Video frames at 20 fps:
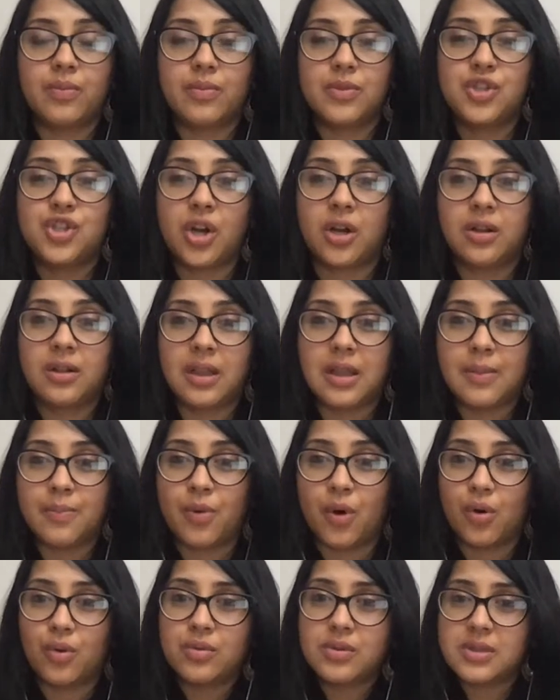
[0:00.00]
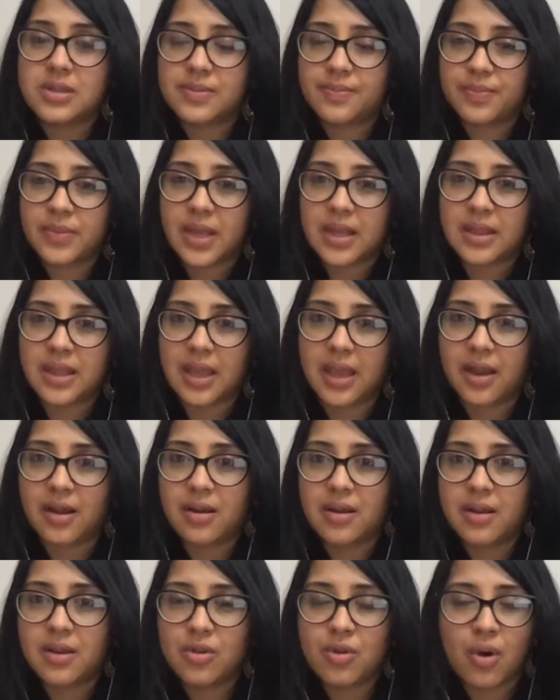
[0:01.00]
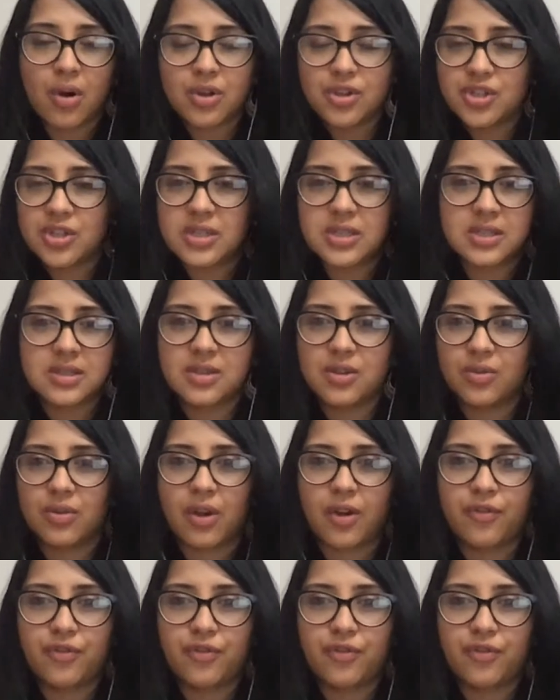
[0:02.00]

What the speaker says: juggling balls in the air, not just a